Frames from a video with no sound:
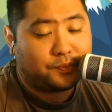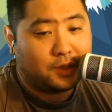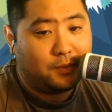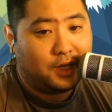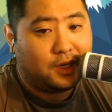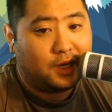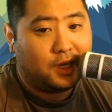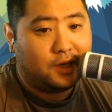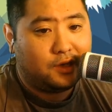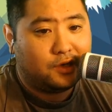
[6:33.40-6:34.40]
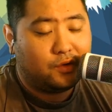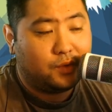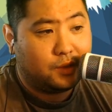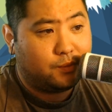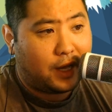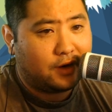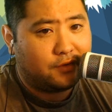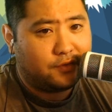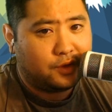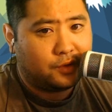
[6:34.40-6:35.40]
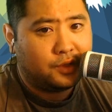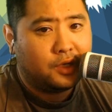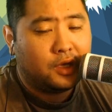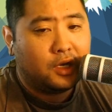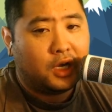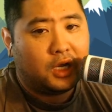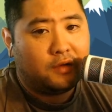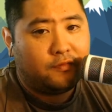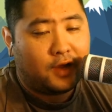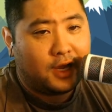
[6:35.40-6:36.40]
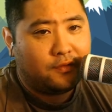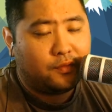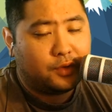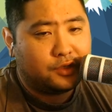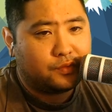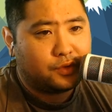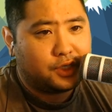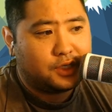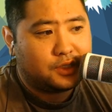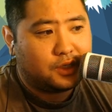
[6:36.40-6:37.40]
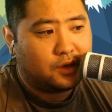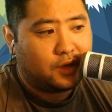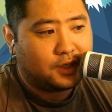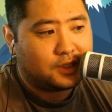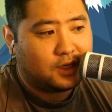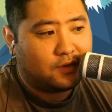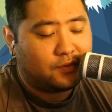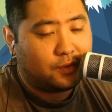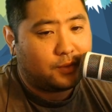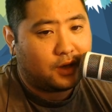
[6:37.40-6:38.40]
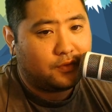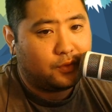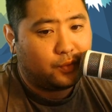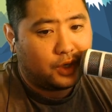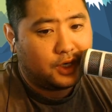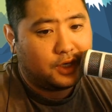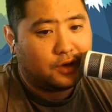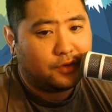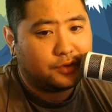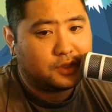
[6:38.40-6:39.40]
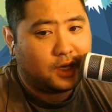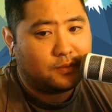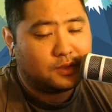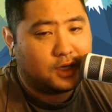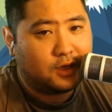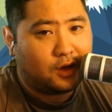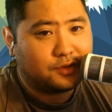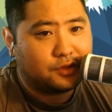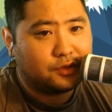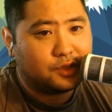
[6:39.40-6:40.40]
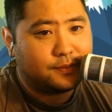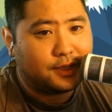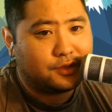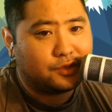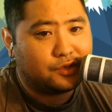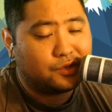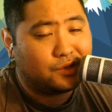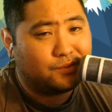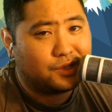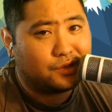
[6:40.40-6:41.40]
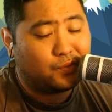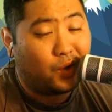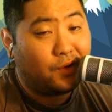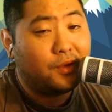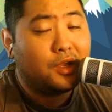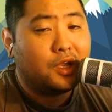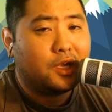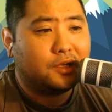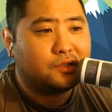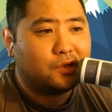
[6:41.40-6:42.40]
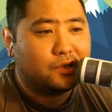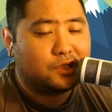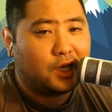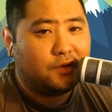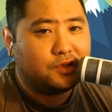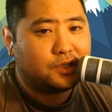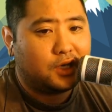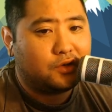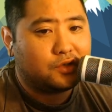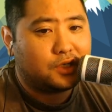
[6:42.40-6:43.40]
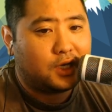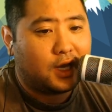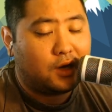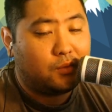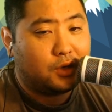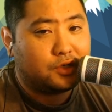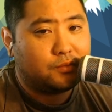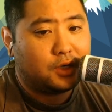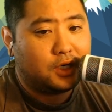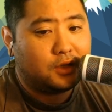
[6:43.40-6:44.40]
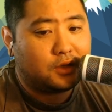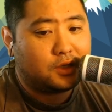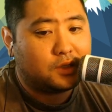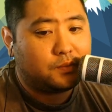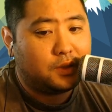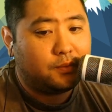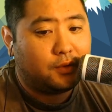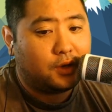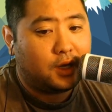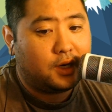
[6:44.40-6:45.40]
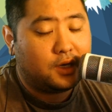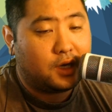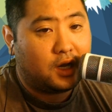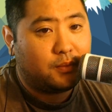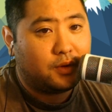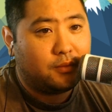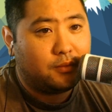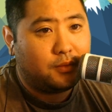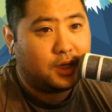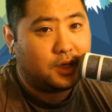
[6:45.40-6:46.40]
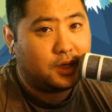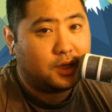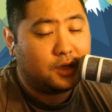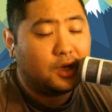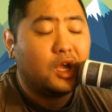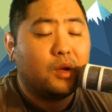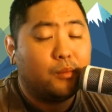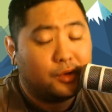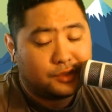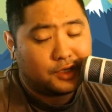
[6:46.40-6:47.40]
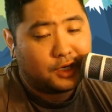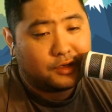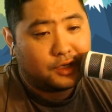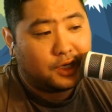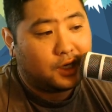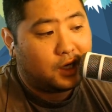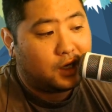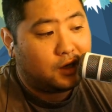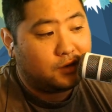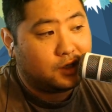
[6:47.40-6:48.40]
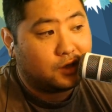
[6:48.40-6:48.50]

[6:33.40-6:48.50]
making it. You know, Battlefield 5 was released and all that stuff, or Battlefield 1 and all those games. They also do sponsored streams as well. And so it's kind of just interesting how much money that these people end up making. Most likely, a